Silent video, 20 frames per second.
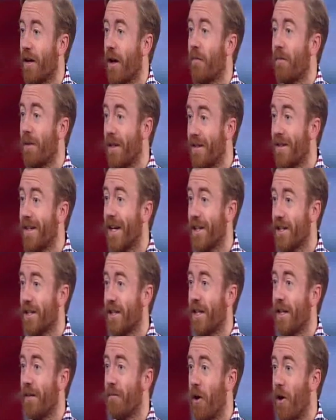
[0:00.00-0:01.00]
a company did
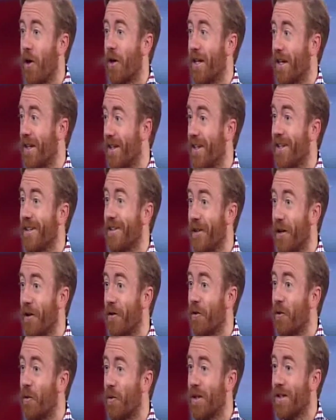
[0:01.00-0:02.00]
actually market it
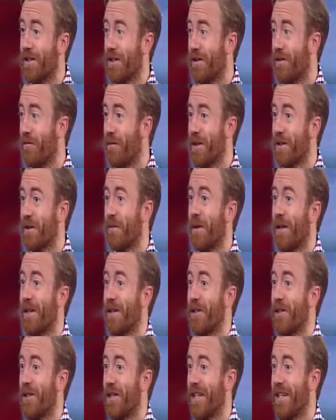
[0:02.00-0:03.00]
according to the recipe
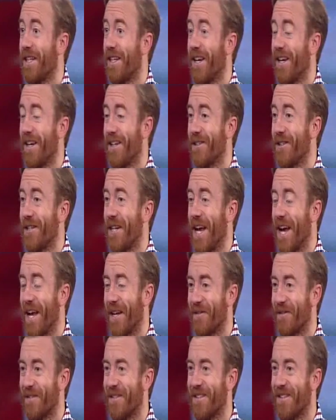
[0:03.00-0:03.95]
that she, uh, she she had.